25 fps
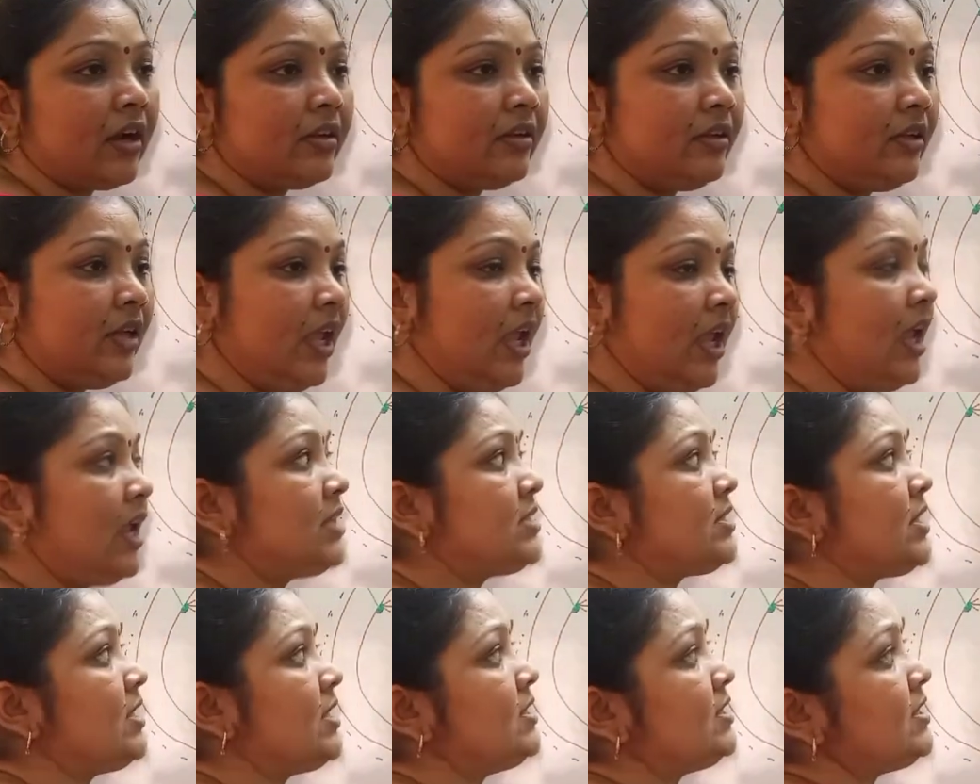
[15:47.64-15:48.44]

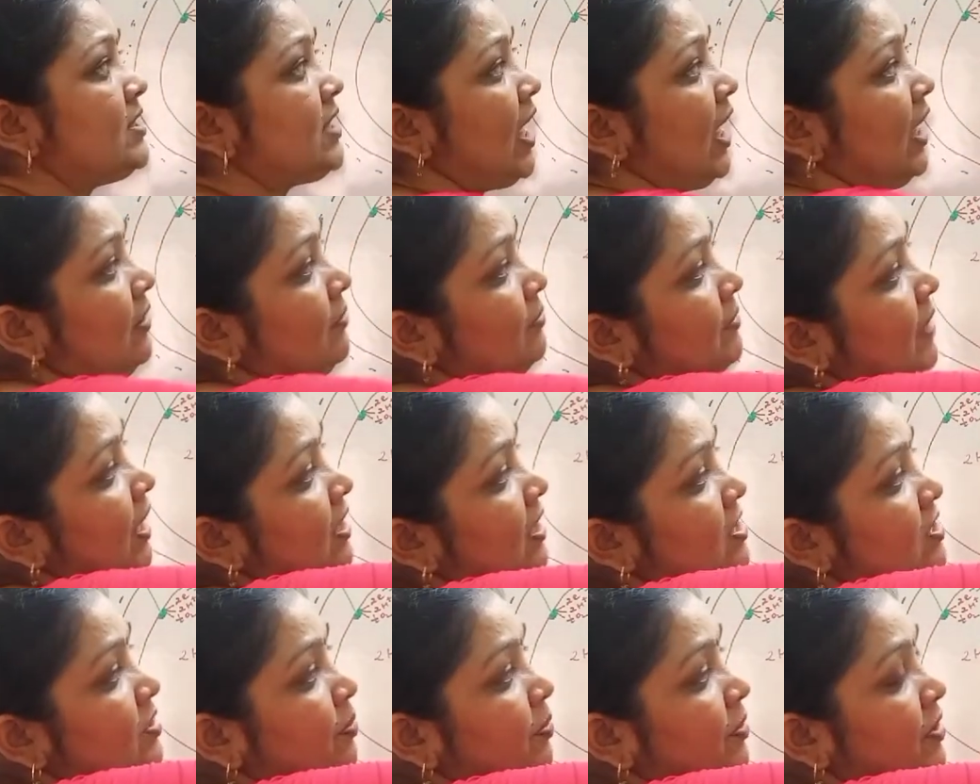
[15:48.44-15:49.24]
reductase enzyme
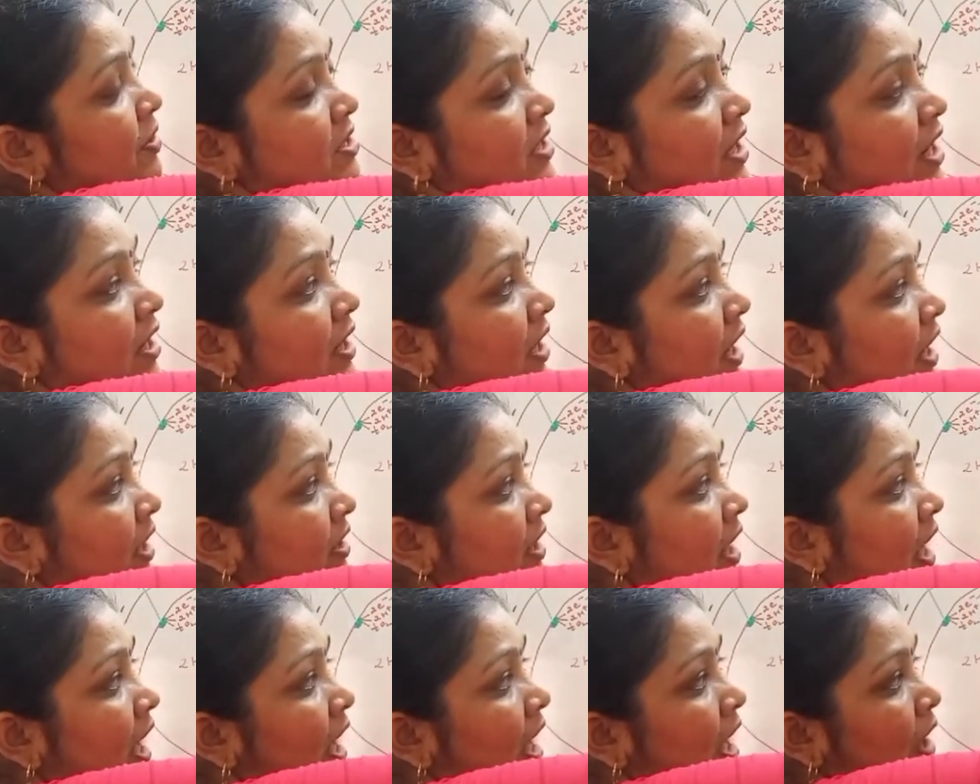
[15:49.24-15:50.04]
that is present
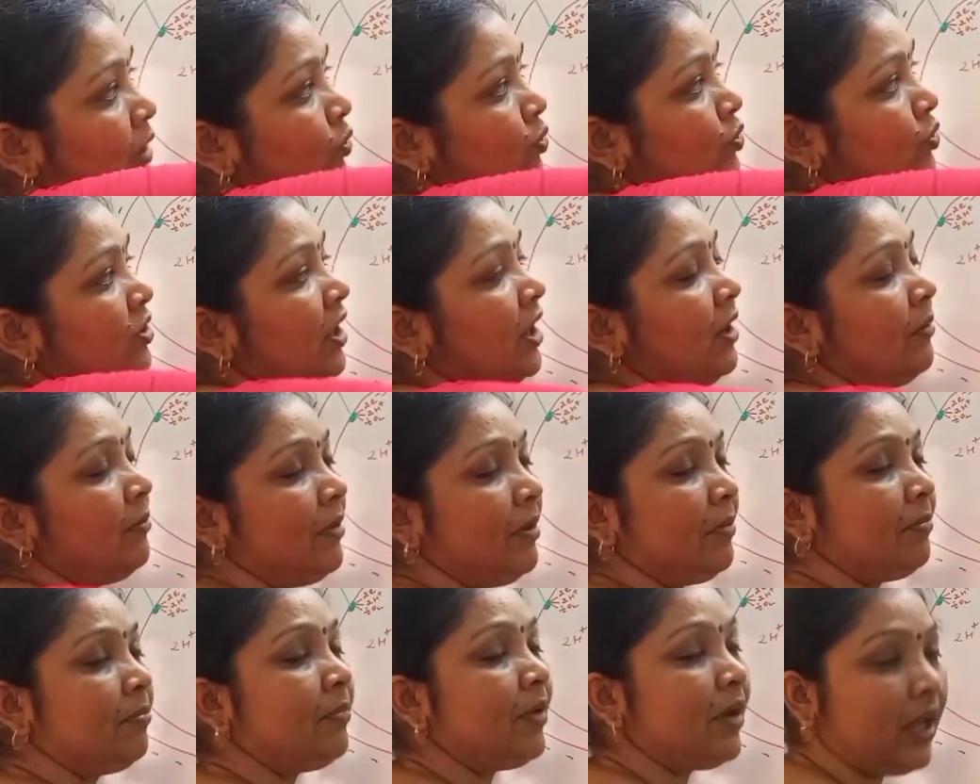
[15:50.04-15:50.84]
at the
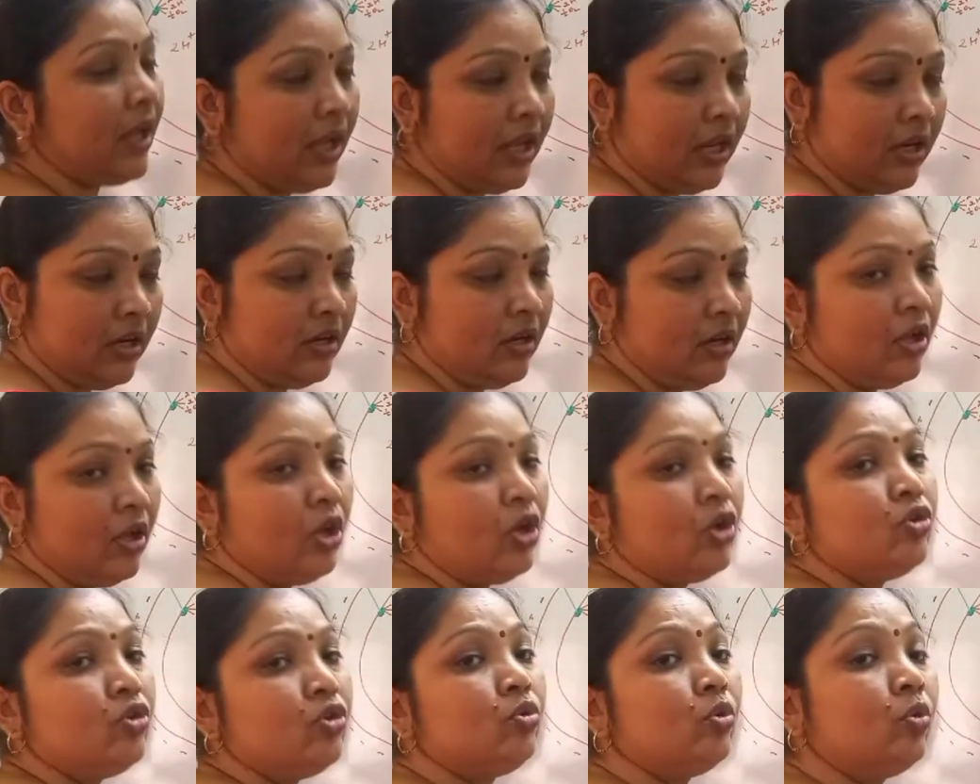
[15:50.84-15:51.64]
outer membrane
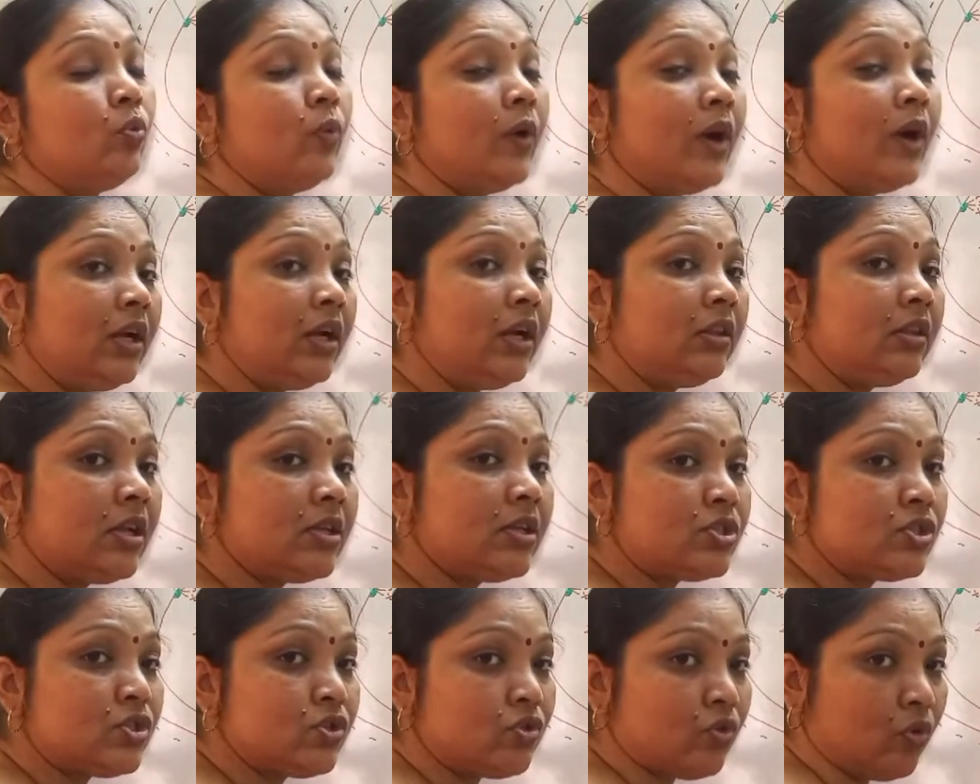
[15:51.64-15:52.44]

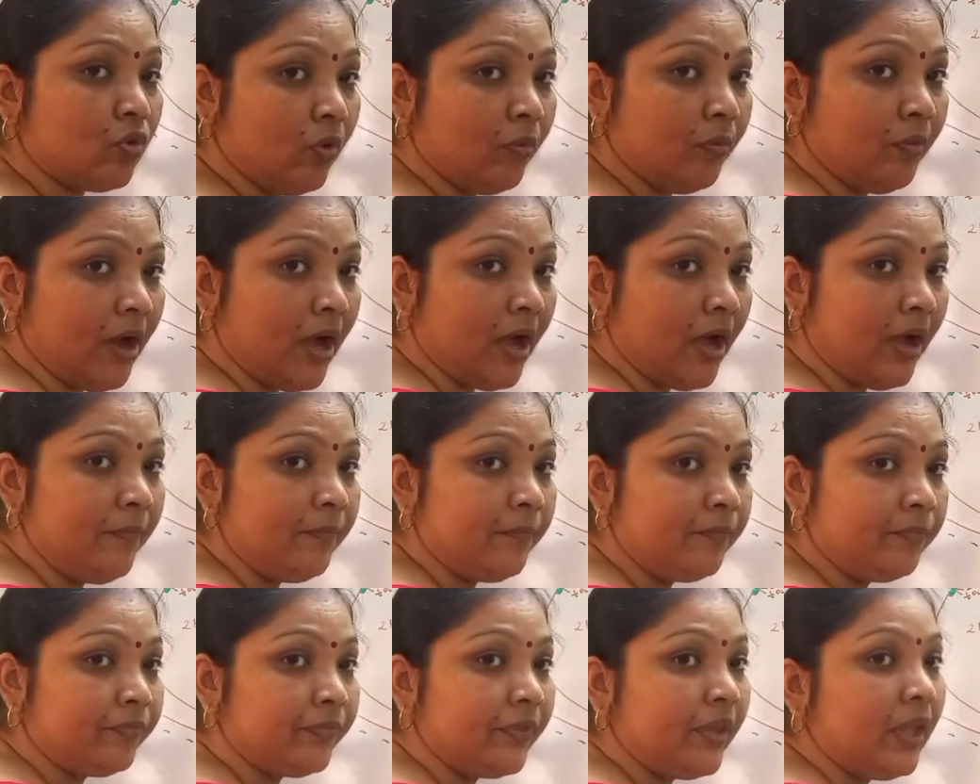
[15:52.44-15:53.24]
toward the
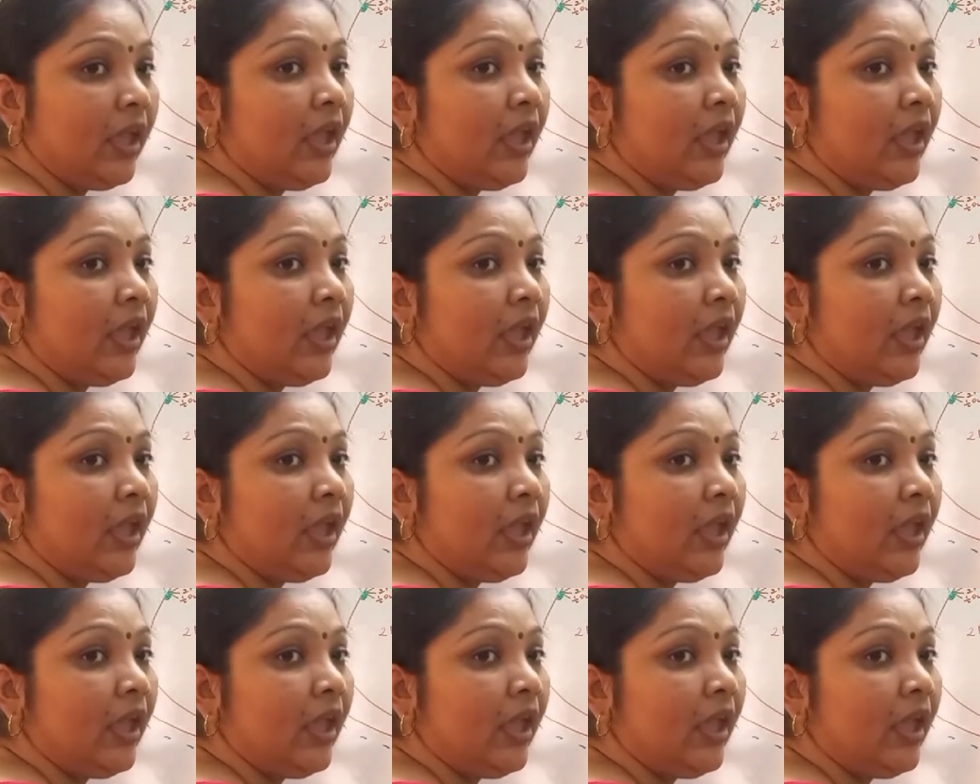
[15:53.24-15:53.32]
stroma,